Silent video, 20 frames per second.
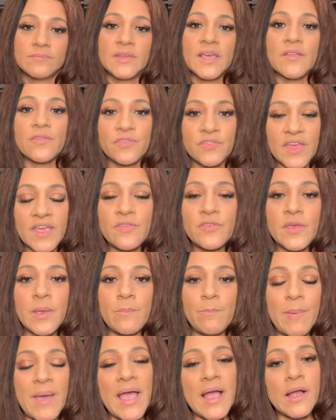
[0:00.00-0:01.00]
And then they
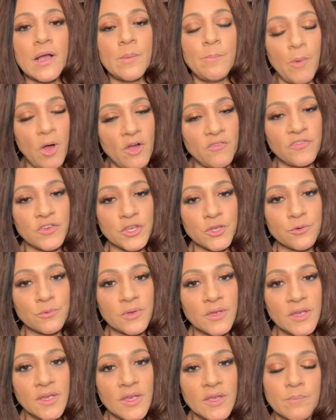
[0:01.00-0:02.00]
back up off of you.
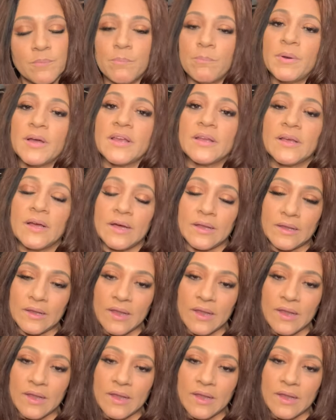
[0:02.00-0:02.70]
But a